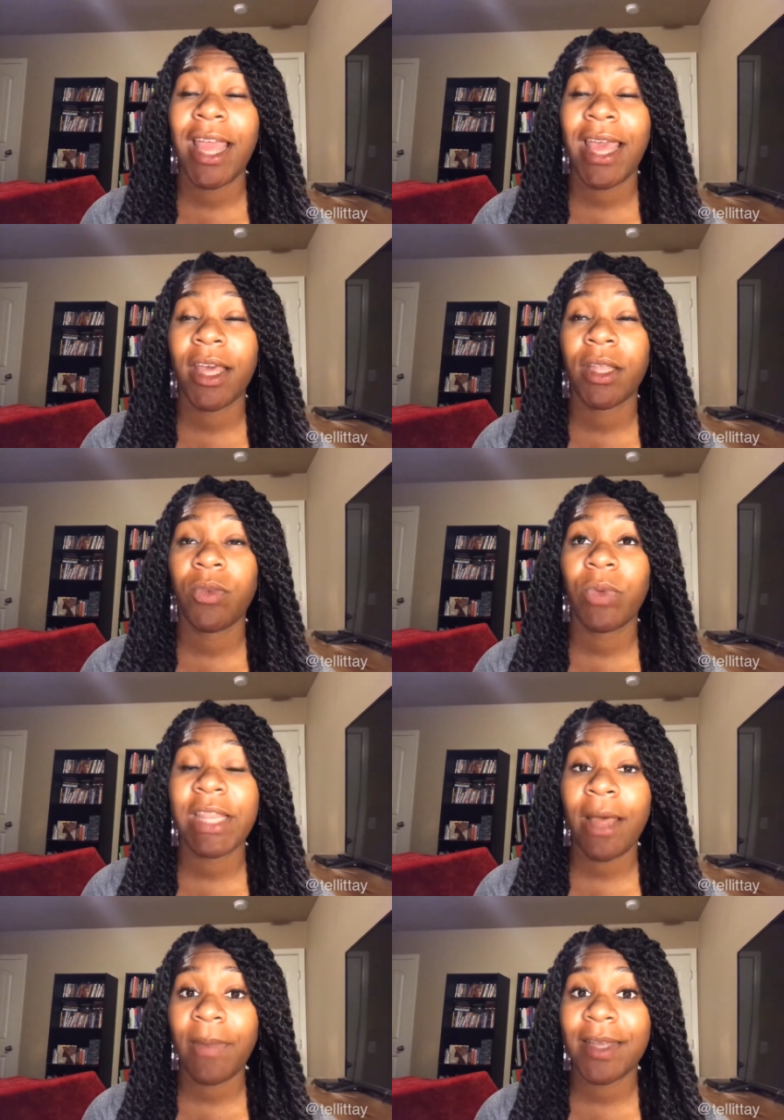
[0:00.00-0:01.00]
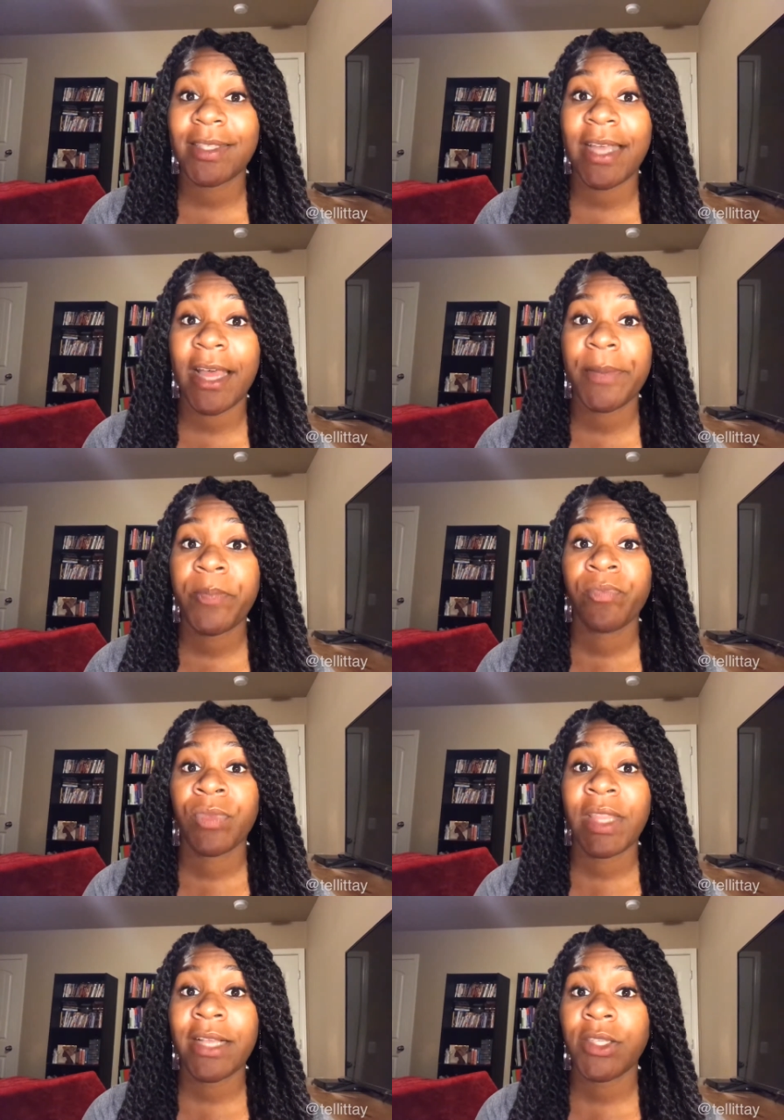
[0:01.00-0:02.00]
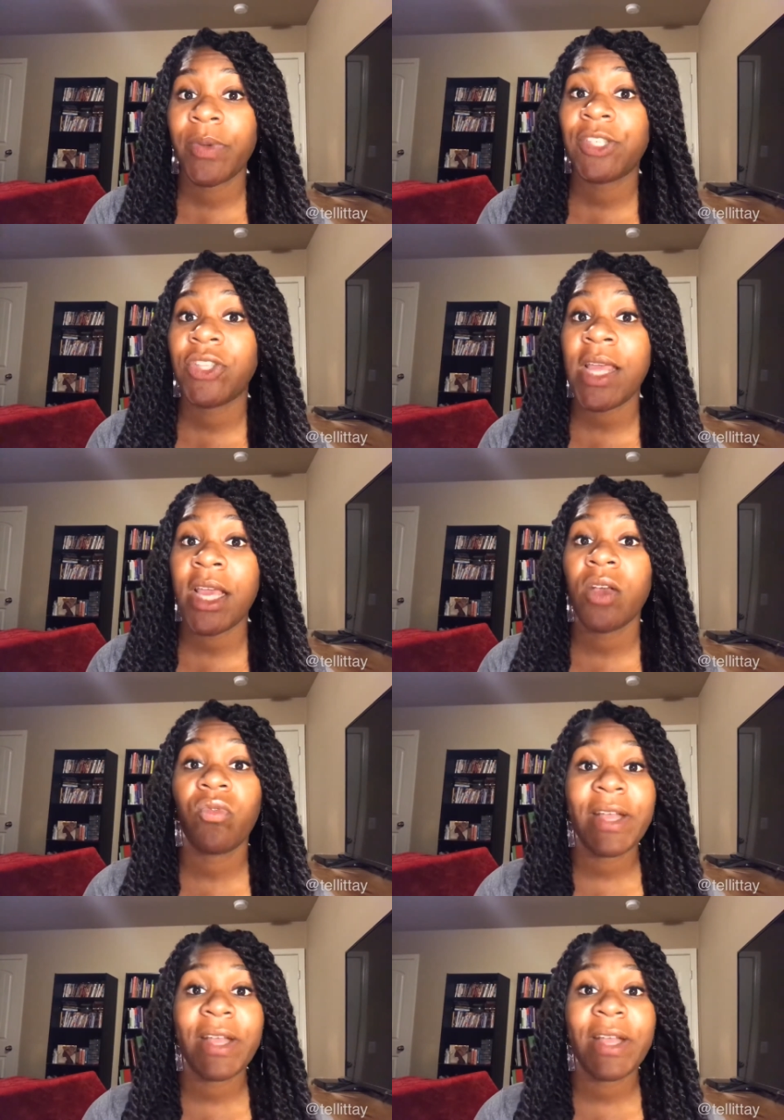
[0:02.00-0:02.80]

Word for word: And with that being said, next to each thing,